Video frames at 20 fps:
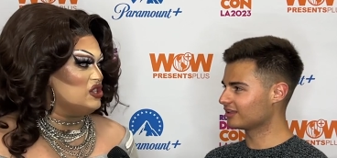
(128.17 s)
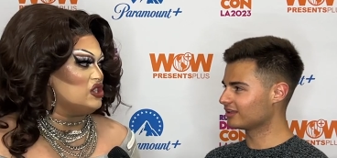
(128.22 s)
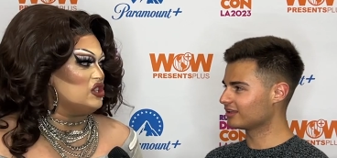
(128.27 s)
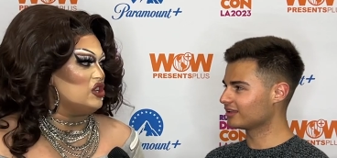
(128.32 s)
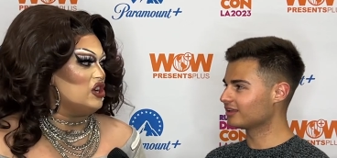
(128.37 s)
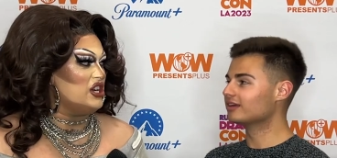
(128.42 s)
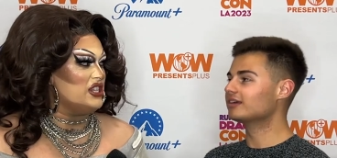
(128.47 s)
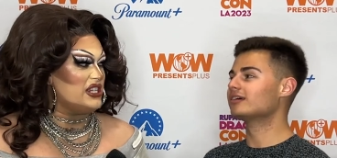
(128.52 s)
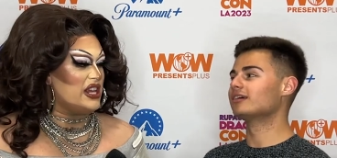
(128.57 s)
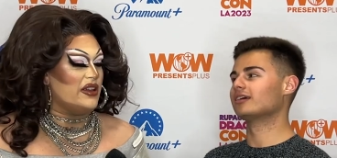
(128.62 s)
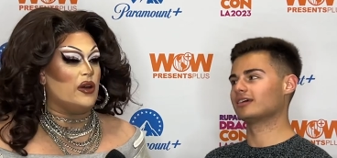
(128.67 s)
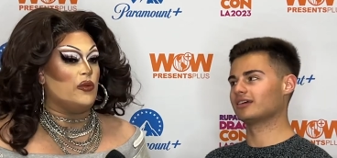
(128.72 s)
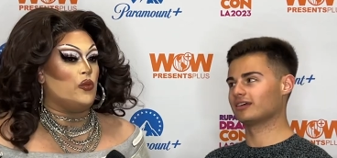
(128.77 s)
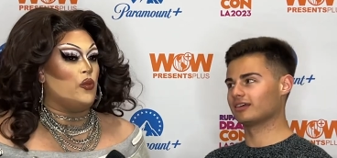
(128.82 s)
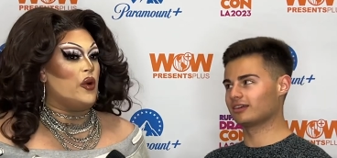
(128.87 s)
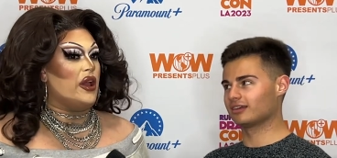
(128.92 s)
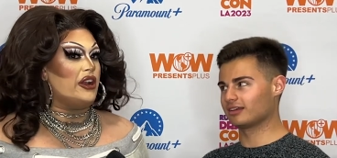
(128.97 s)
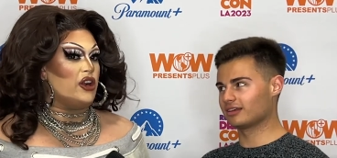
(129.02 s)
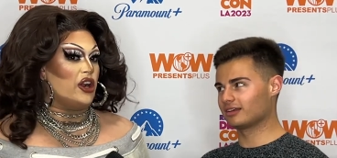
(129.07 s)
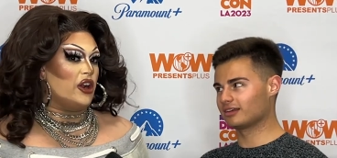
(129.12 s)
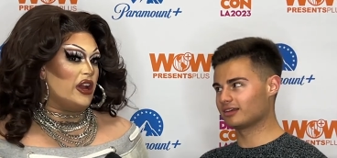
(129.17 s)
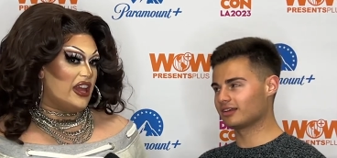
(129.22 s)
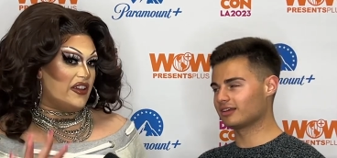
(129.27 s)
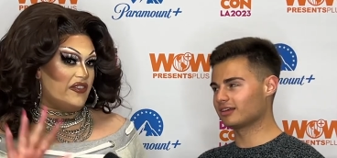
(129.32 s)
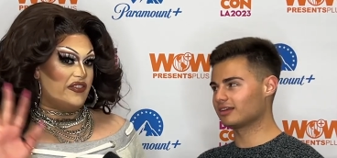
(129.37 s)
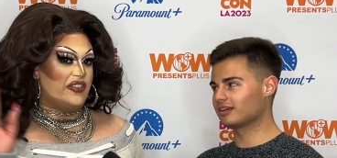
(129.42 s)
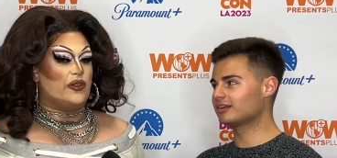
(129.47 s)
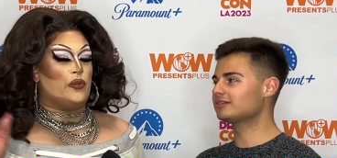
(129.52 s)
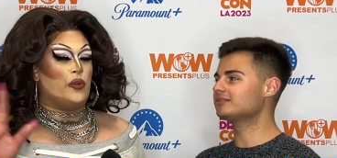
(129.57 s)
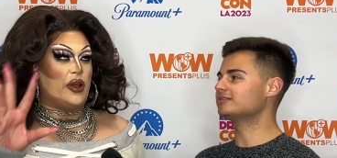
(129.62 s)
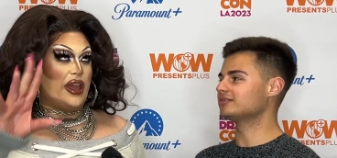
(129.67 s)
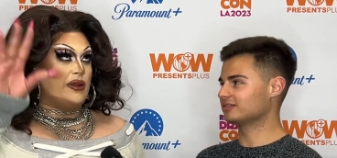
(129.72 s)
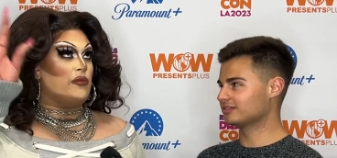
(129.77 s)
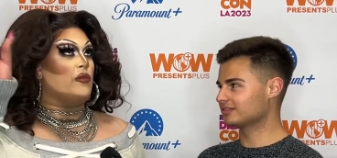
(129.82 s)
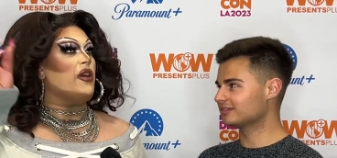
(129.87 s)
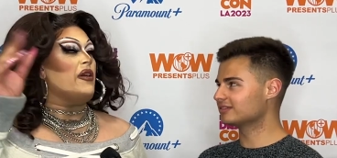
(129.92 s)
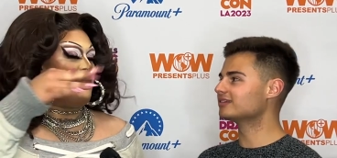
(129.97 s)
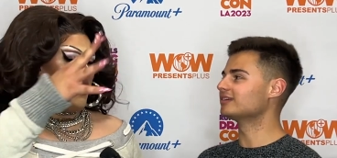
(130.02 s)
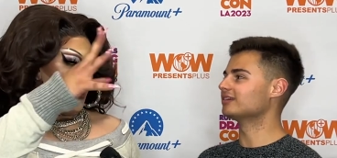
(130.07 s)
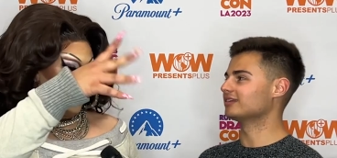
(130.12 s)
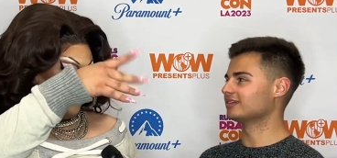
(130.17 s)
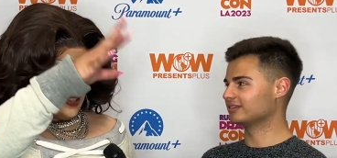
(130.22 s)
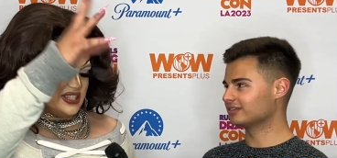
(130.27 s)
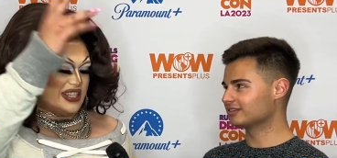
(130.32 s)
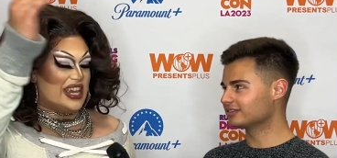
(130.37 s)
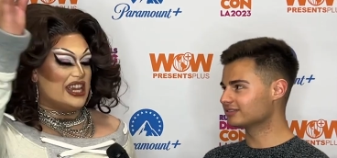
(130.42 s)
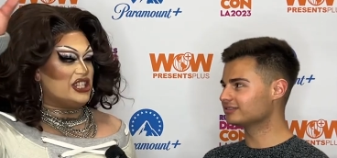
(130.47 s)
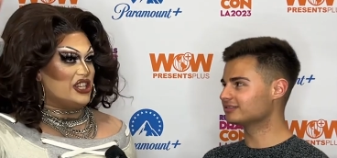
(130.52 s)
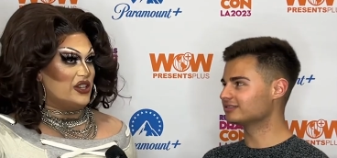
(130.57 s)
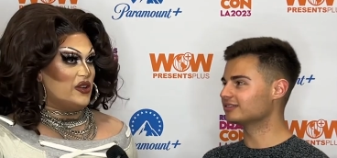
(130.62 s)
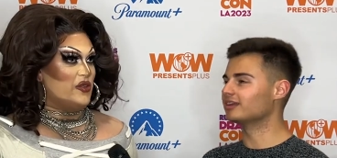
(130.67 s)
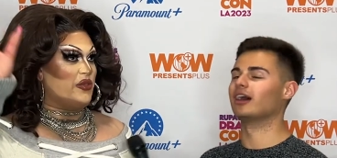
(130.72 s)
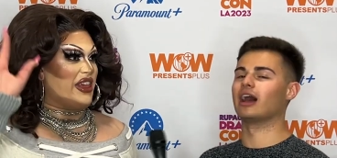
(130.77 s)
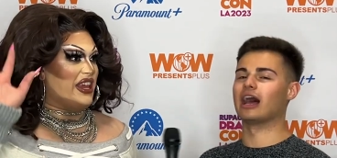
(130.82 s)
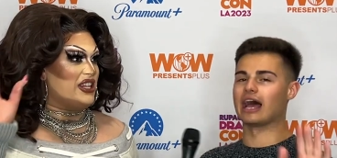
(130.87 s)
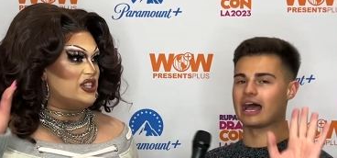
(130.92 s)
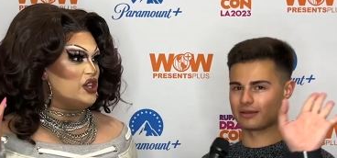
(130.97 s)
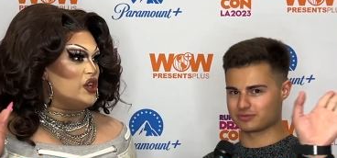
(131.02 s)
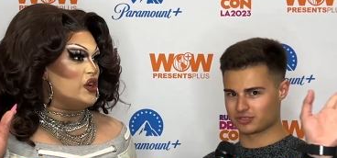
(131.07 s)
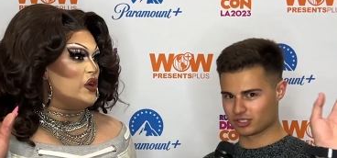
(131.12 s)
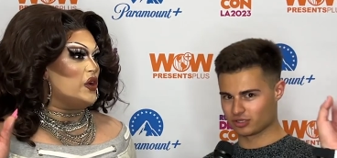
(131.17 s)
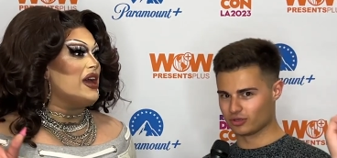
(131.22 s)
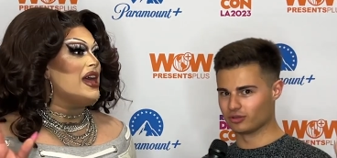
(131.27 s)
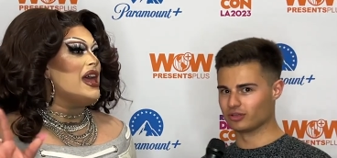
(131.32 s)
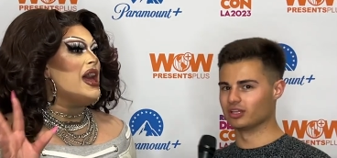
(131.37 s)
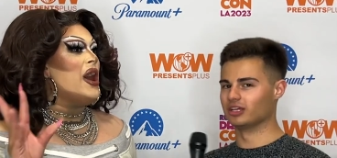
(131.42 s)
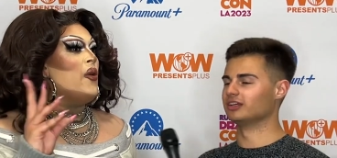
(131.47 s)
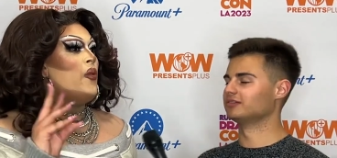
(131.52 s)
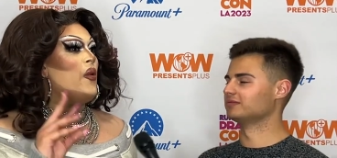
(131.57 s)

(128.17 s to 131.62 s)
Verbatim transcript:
Speaker 1: Stars uh, when or if or when manifestation. If they Absolutely. Do.